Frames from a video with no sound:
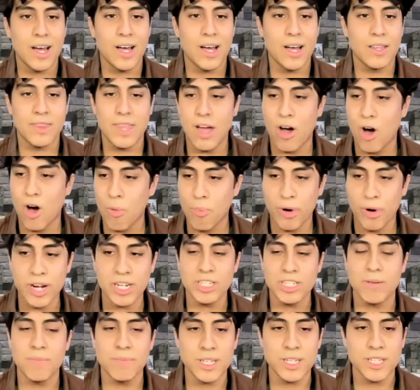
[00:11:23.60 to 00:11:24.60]
they all bring
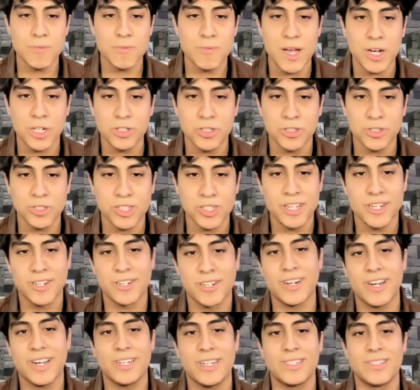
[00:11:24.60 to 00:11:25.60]
something special
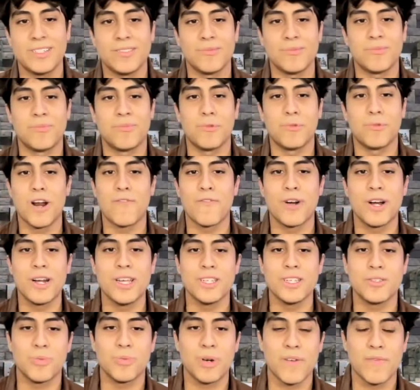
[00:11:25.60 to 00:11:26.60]
here. Mm-hmm. And whatever it
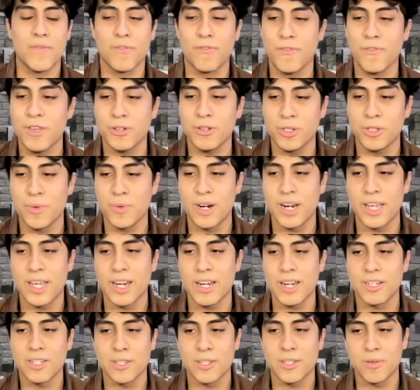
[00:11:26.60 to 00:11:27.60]
is, whatever field you want to get
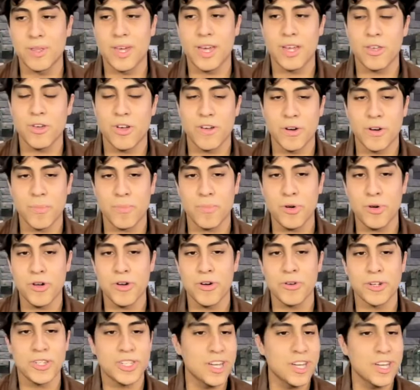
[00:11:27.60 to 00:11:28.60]
into, that you have to put
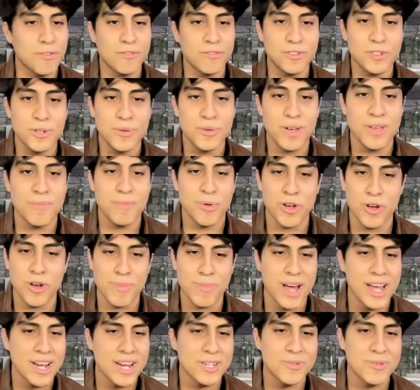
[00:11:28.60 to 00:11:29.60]
yourself to it, put your
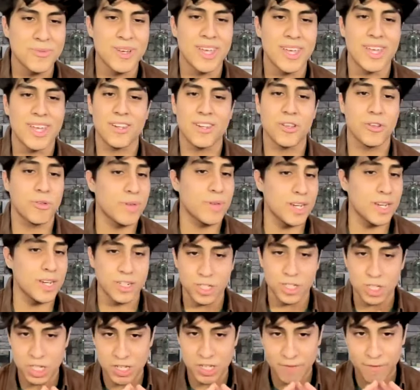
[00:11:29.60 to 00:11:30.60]
mind to it, and you can
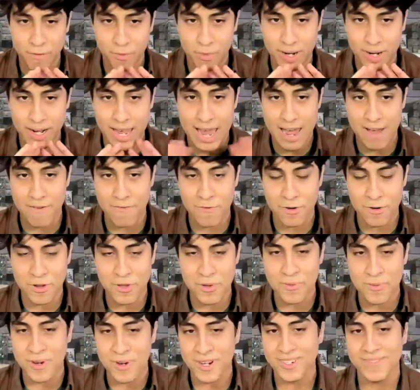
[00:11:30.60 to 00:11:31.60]
achieve whatever you
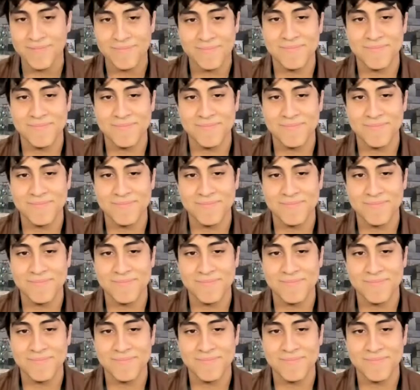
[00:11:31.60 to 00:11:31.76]
want.